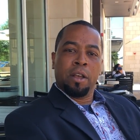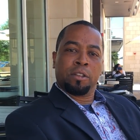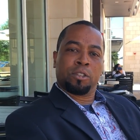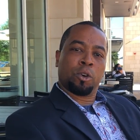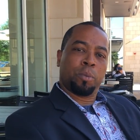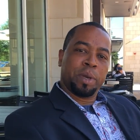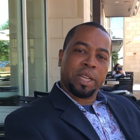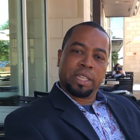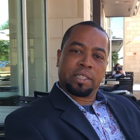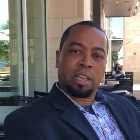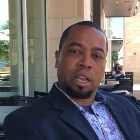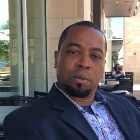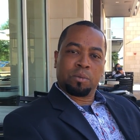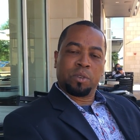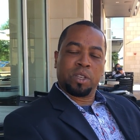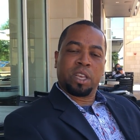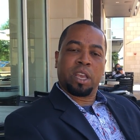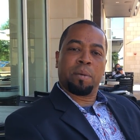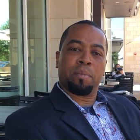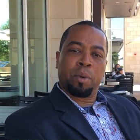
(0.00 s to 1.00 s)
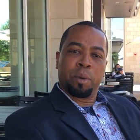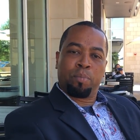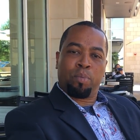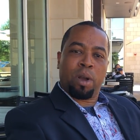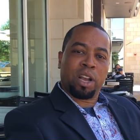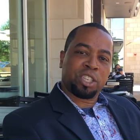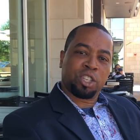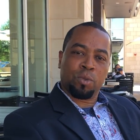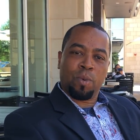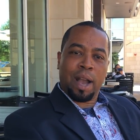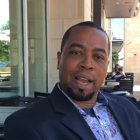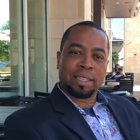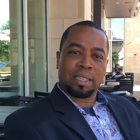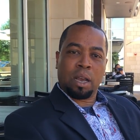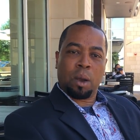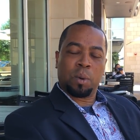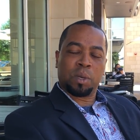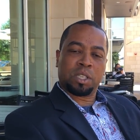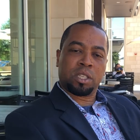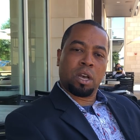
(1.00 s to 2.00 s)
So many times we get, we pressurize
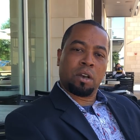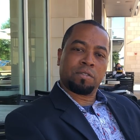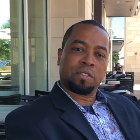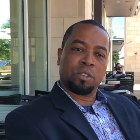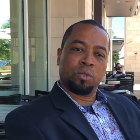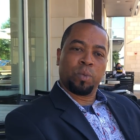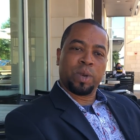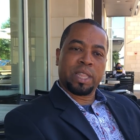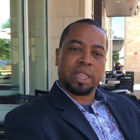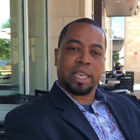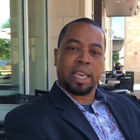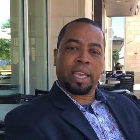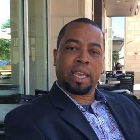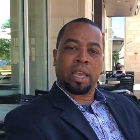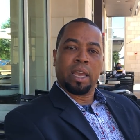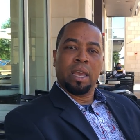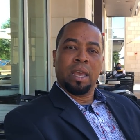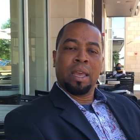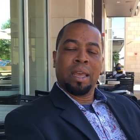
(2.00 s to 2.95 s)
ourselves and we think,